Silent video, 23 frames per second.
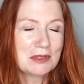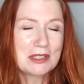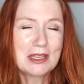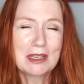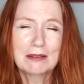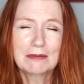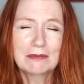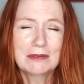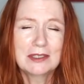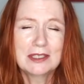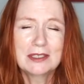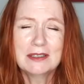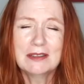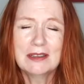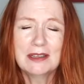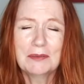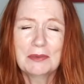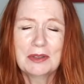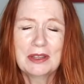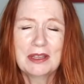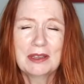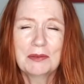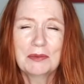so to do
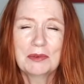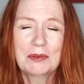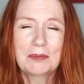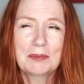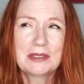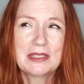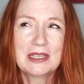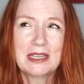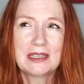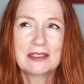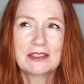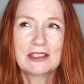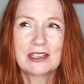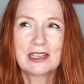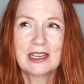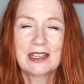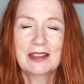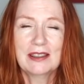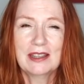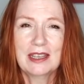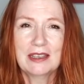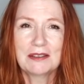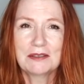it when there were potentially
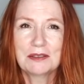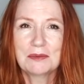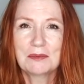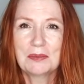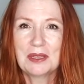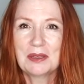1,000